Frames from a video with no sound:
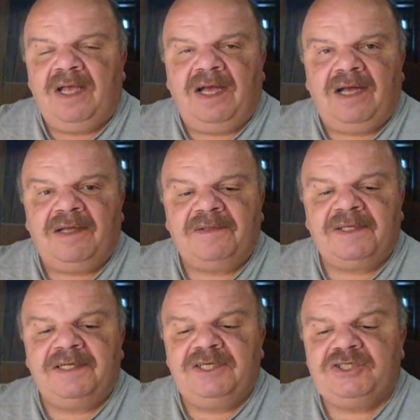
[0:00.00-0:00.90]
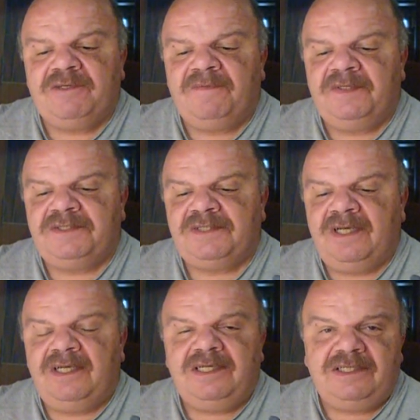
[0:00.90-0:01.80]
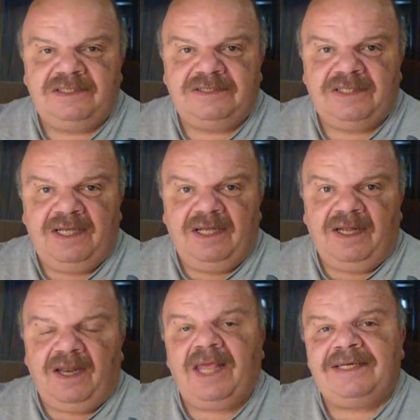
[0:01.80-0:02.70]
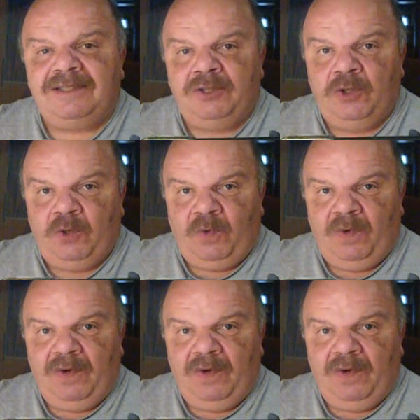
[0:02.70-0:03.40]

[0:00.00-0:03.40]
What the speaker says: The condition of this is like new,